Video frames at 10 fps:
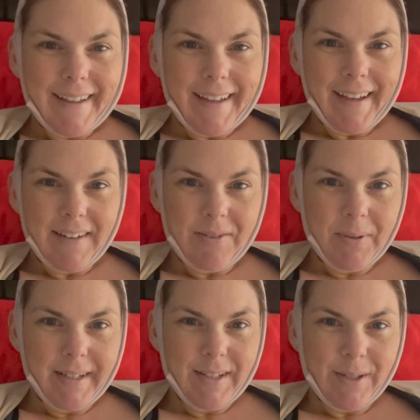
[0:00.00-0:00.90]
Hey
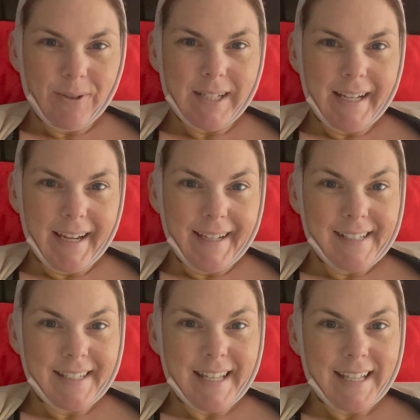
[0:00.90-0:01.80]
everyone, so today
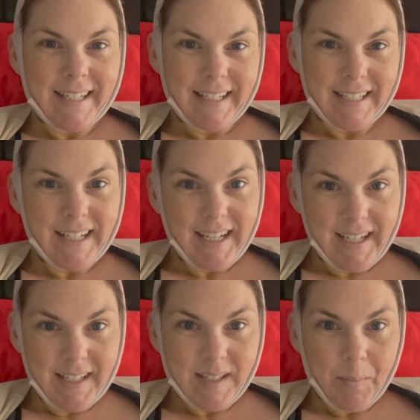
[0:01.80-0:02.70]
is six
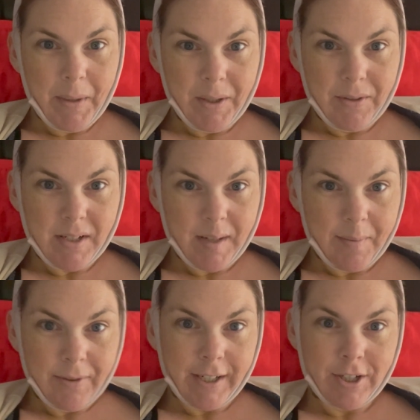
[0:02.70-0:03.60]
days
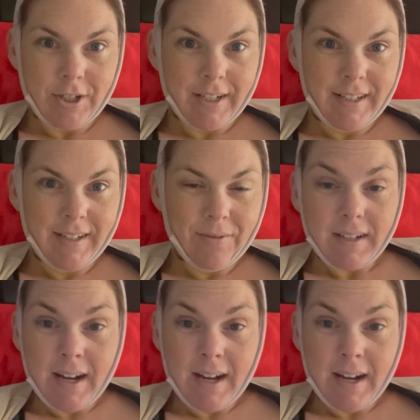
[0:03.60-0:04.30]
post-operation.